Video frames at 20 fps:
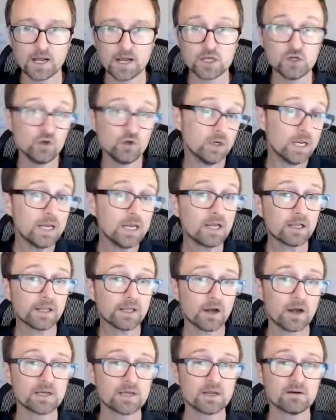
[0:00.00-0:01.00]
and uniquely
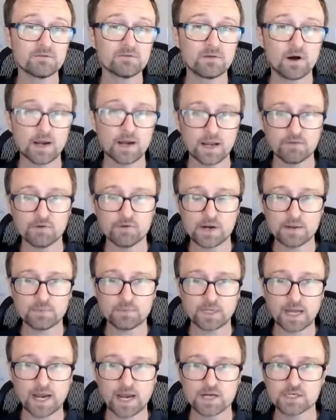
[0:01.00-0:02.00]
identify every
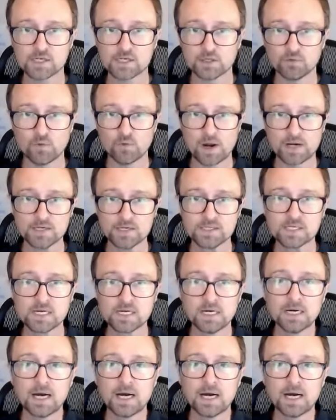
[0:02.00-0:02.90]
application that runs.